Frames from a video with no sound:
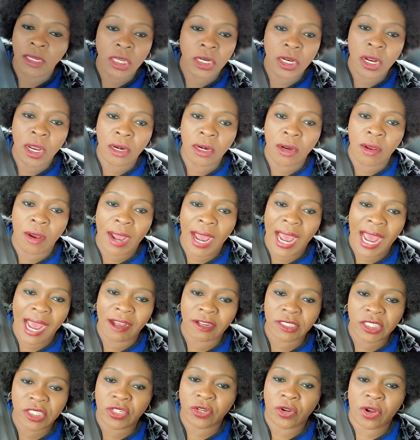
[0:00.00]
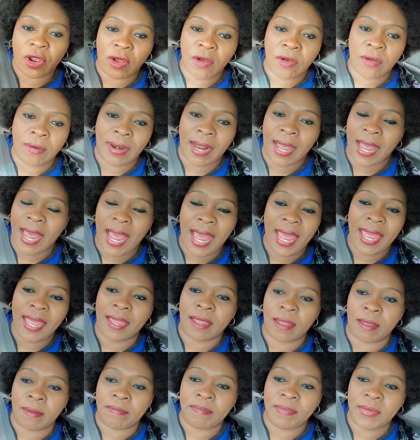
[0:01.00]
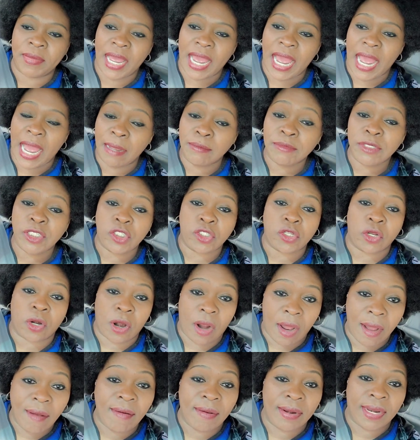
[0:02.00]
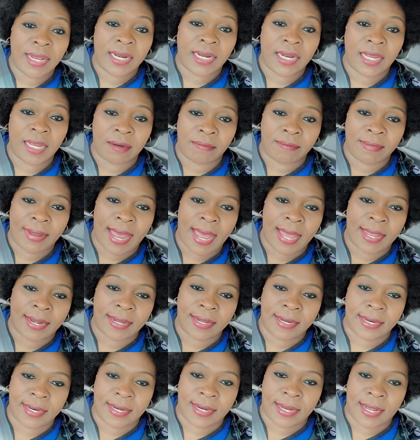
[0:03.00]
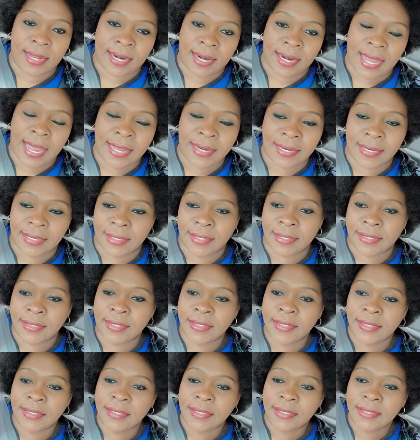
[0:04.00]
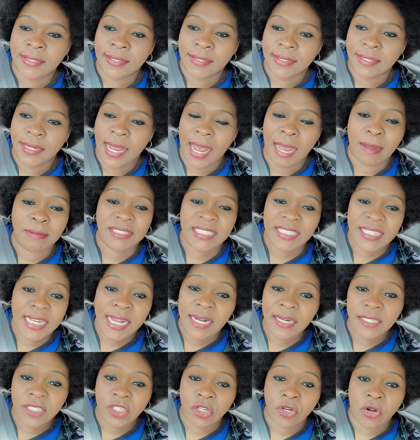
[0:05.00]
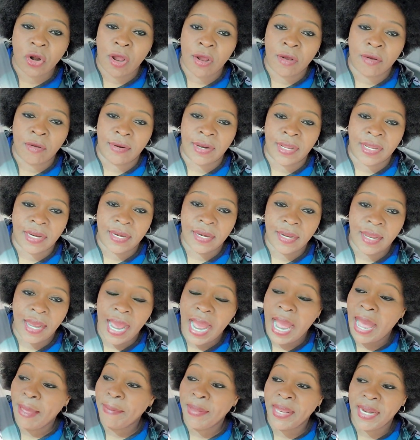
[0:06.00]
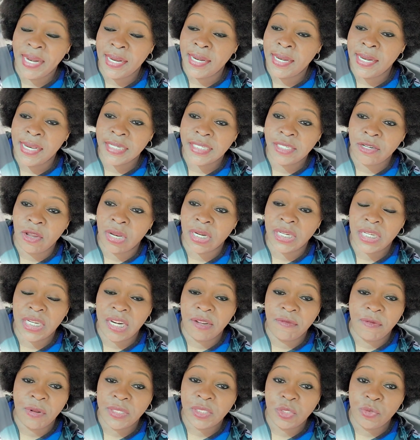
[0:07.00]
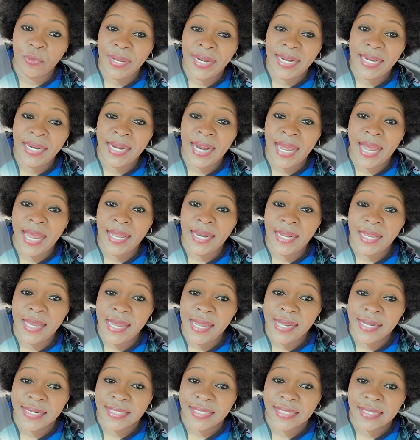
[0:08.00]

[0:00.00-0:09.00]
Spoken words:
don't know how struggle I am. I'm struggling in my reading and writing. I'm still struggling. I've been in this country for 29 years.